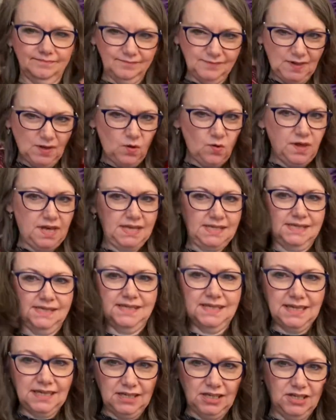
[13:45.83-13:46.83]
Oh, that's
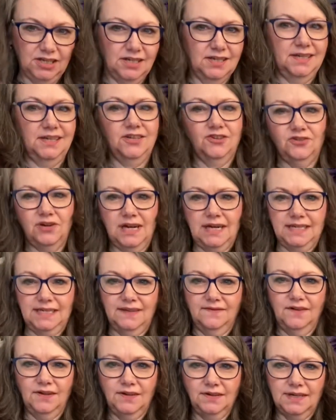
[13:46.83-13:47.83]
such an
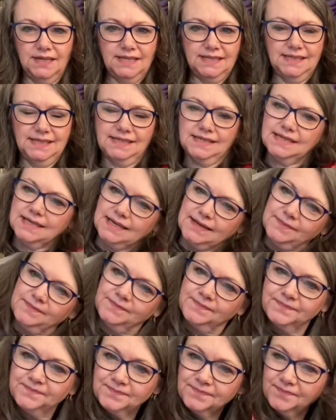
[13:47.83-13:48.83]
attractive look, isn't it?
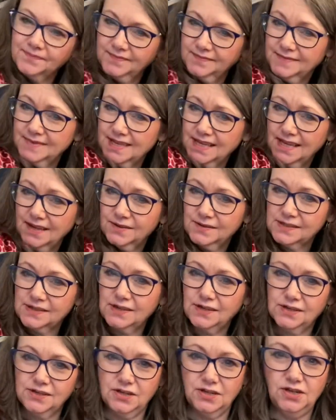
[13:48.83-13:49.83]
I think I'll
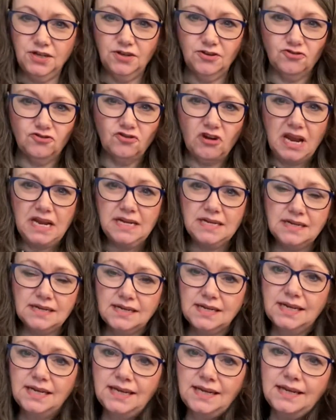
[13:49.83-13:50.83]
start a new trend
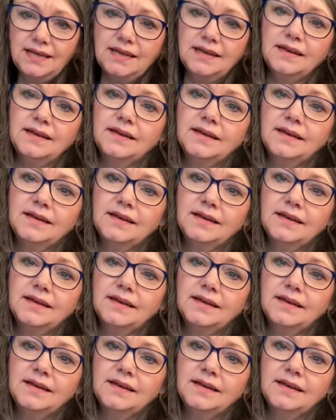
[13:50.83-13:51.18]
here.